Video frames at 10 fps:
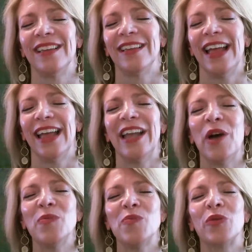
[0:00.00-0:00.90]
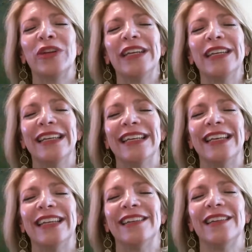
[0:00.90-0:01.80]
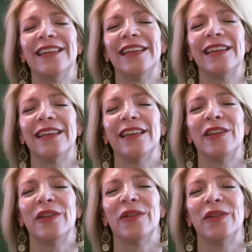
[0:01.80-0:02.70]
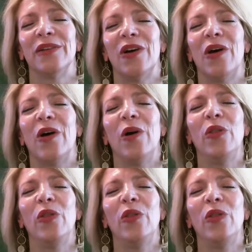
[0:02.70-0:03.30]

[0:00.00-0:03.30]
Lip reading: And now bring in all